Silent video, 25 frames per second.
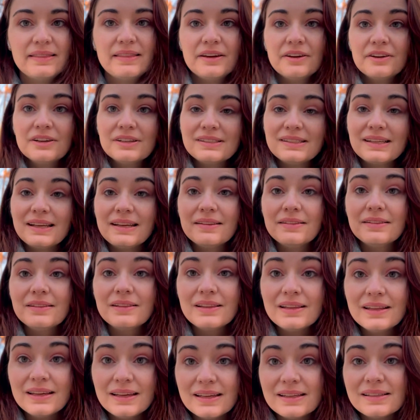there is a
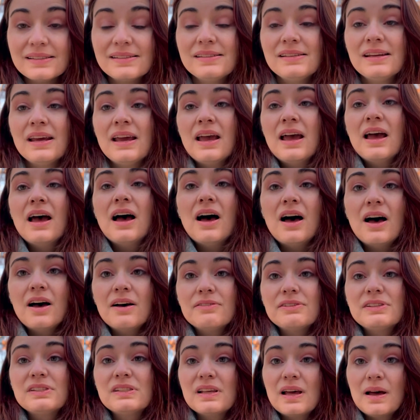list
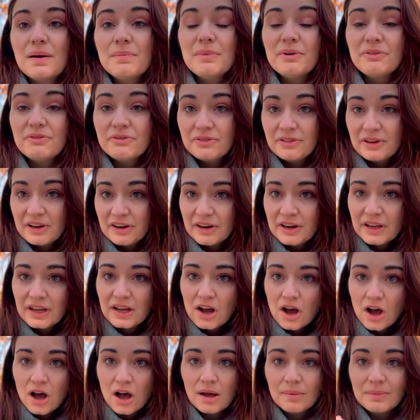of some very
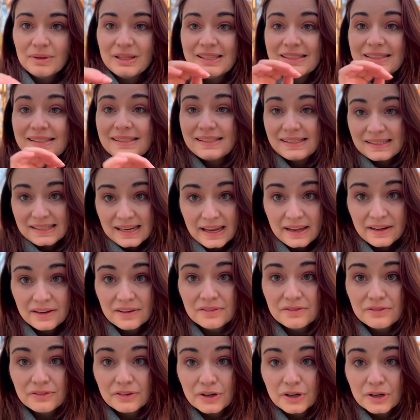common
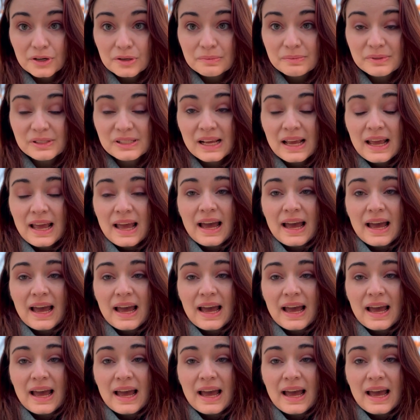stative verbs,